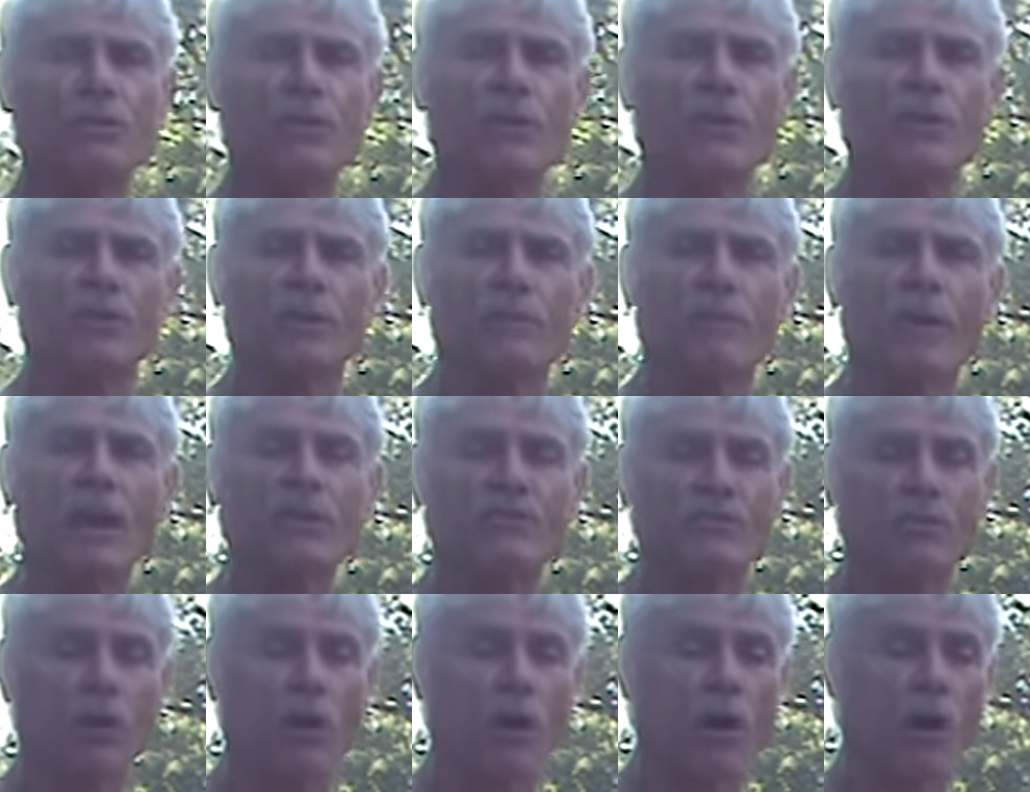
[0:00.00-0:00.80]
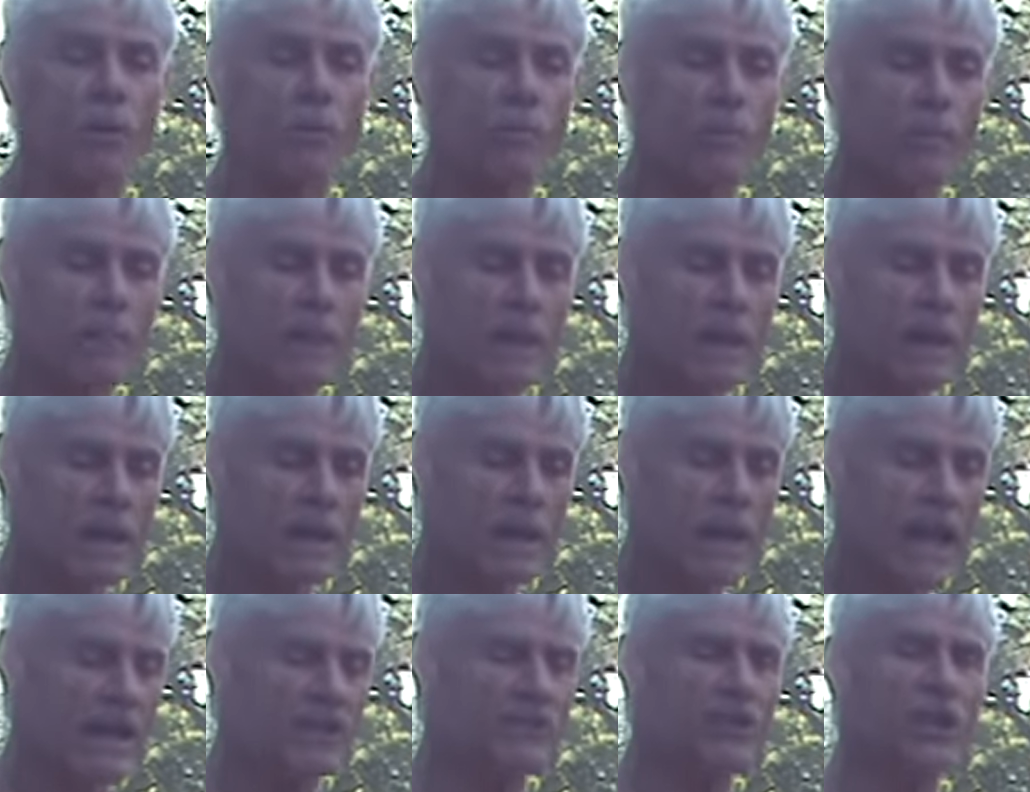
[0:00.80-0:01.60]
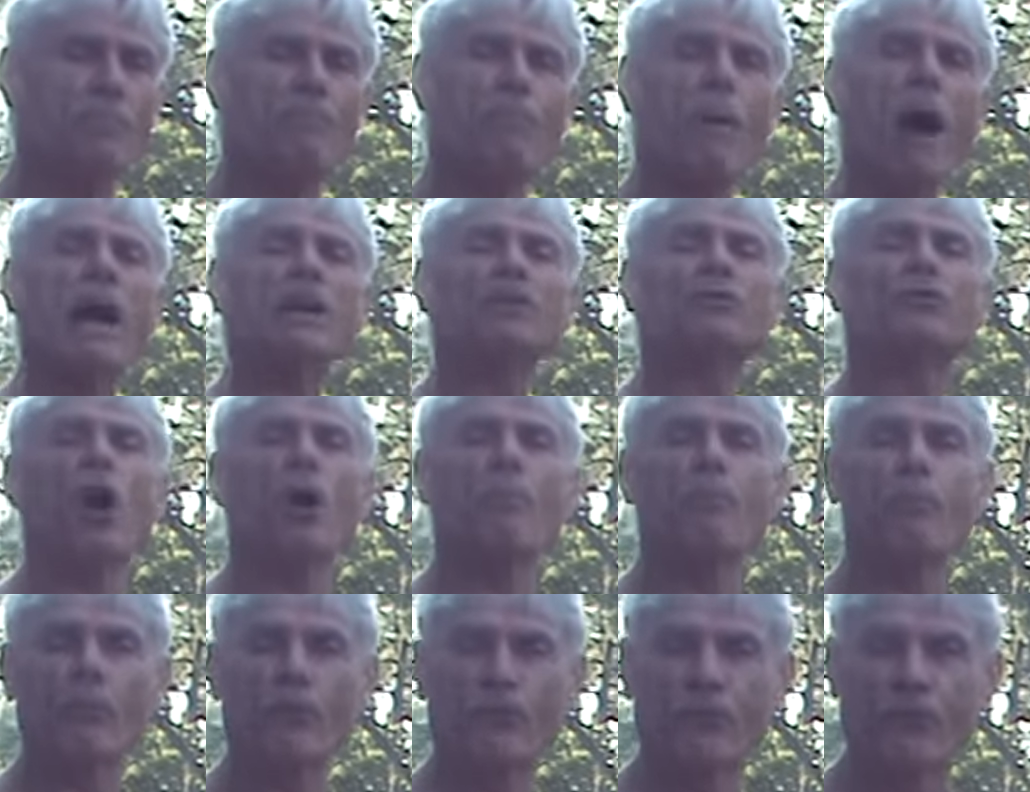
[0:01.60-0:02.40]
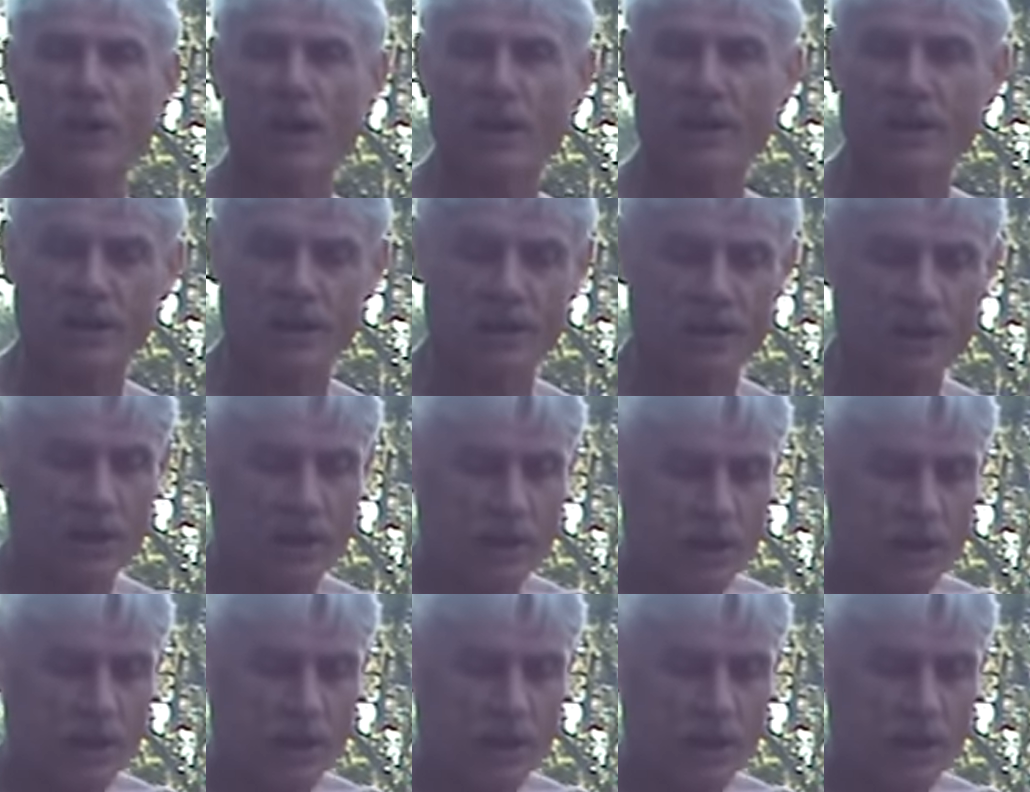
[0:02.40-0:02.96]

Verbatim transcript: years of age at all. As Deepak Chopra said in,